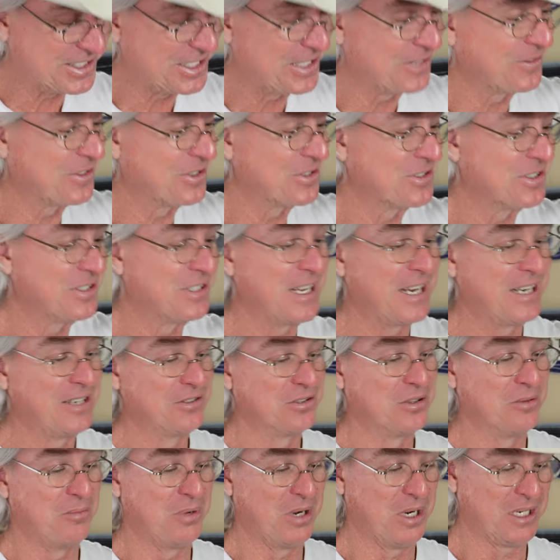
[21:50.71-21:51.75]
see if there's a date on
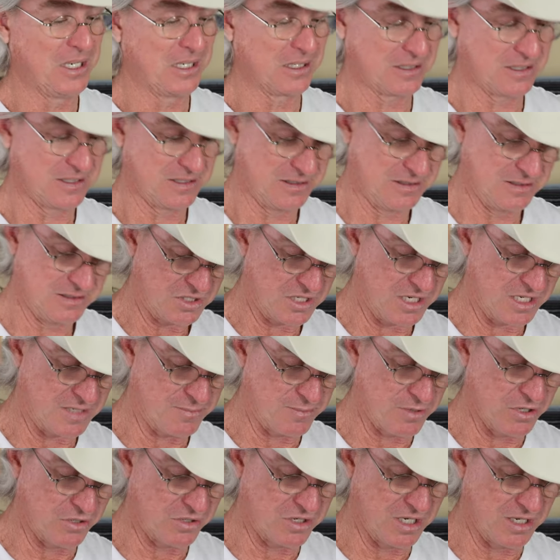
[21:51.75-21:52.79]
the box.
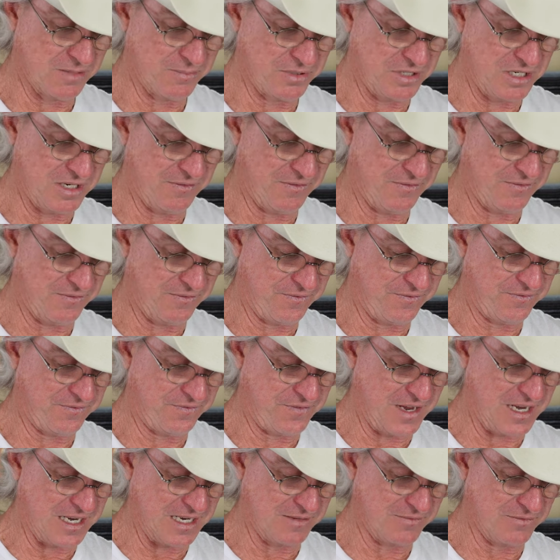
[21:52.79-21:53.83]
Shakespeare Company,
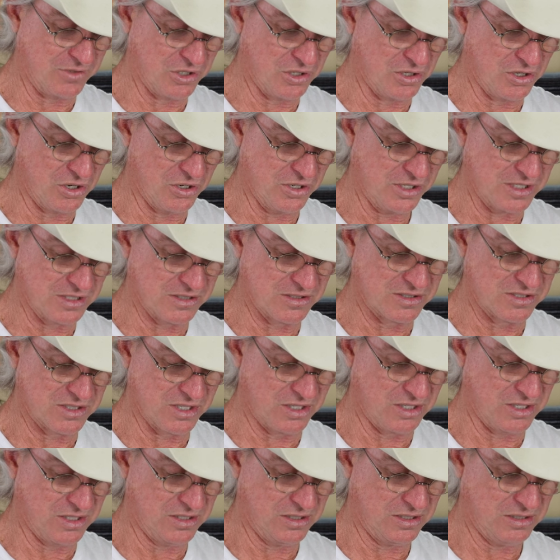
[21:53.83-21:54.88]
Fayetteville,
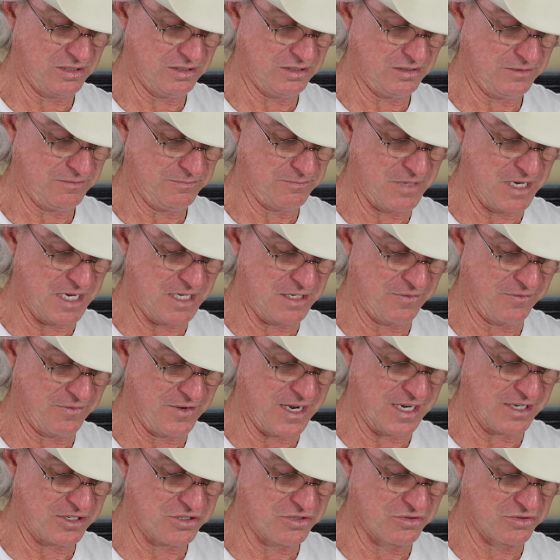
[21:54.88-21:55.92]
Arkansas,
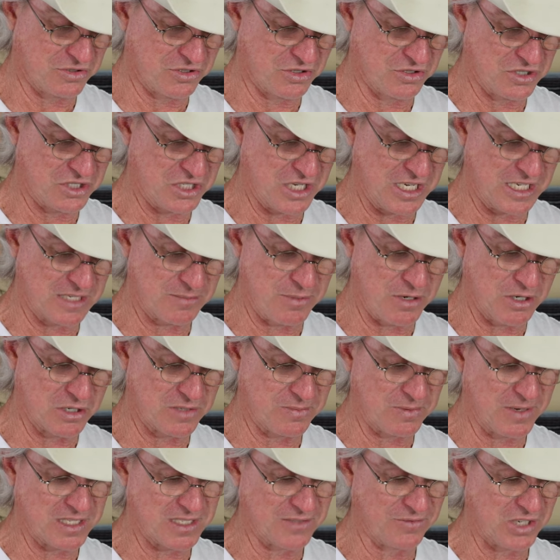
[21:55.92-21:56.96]
manufactured to Shakespeare
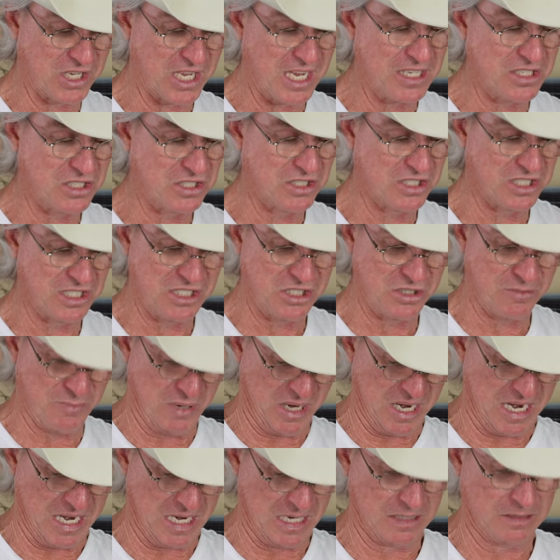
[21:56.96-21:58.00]
specifications in
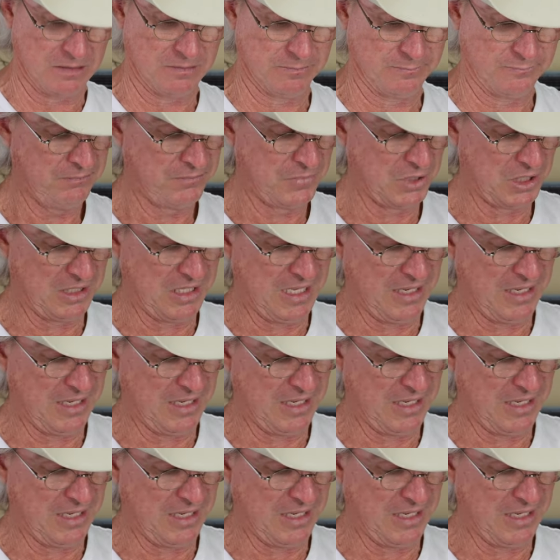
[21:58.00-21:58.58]
Japan. But